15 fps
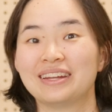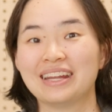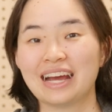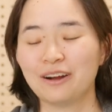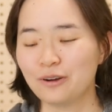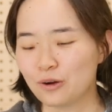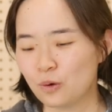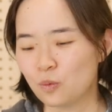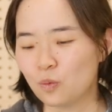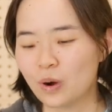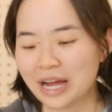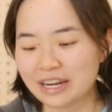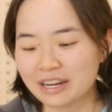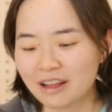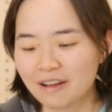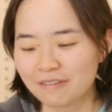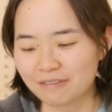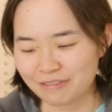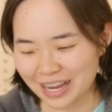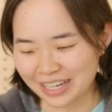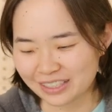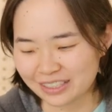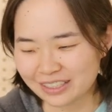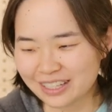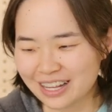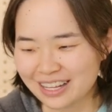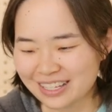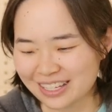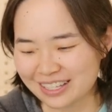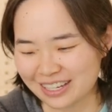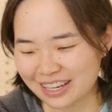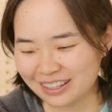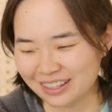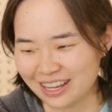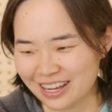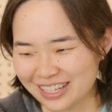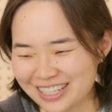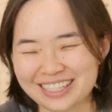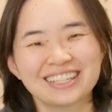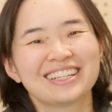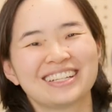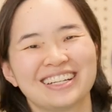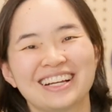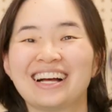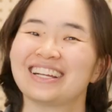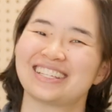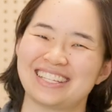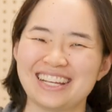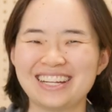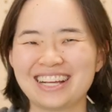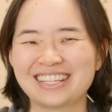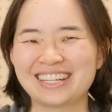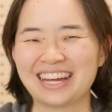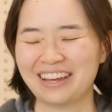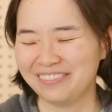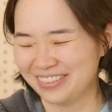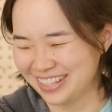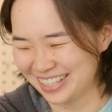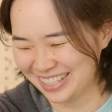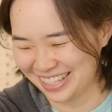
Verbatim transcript: Now, one final stunt launch. I'll see you next time.